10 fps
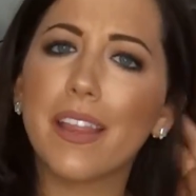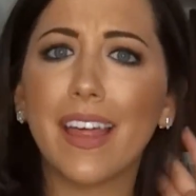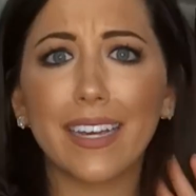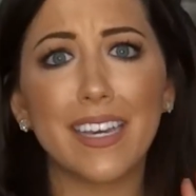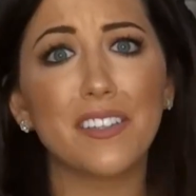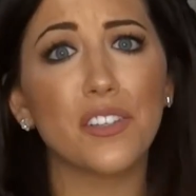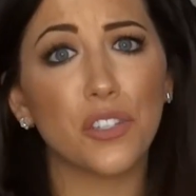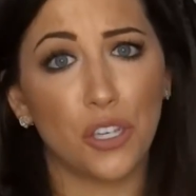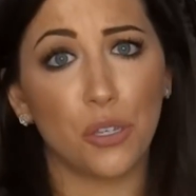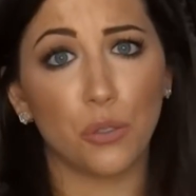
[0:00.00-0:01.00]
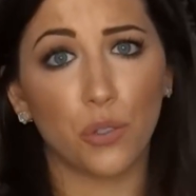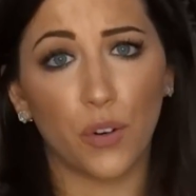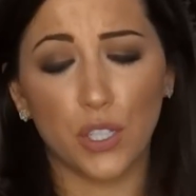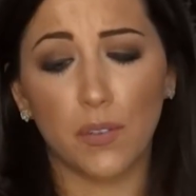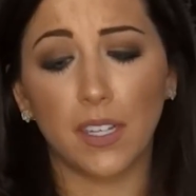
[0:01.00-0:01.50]
that case is huge,
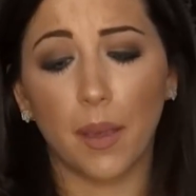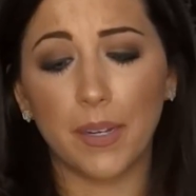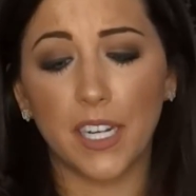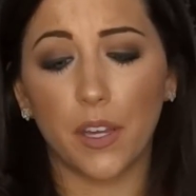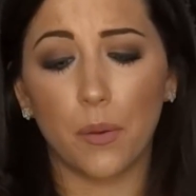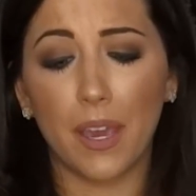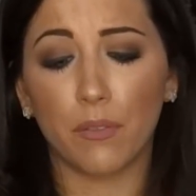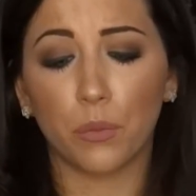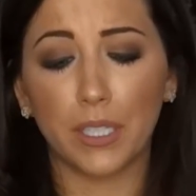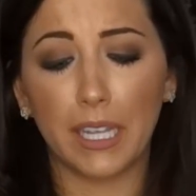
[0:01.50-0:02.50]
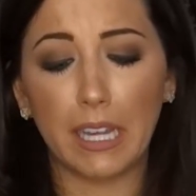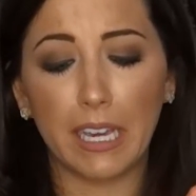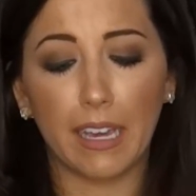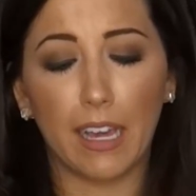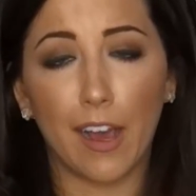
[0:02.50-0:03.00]
first of all, let me tell you. It really
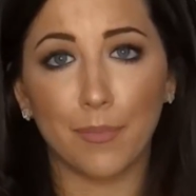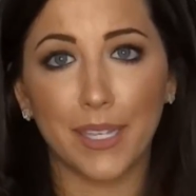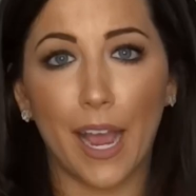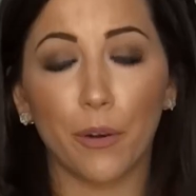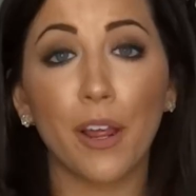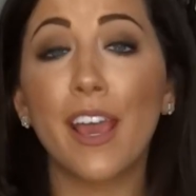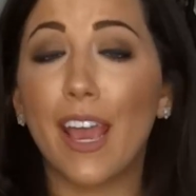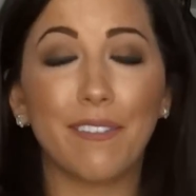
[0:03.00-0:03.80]
like comes out.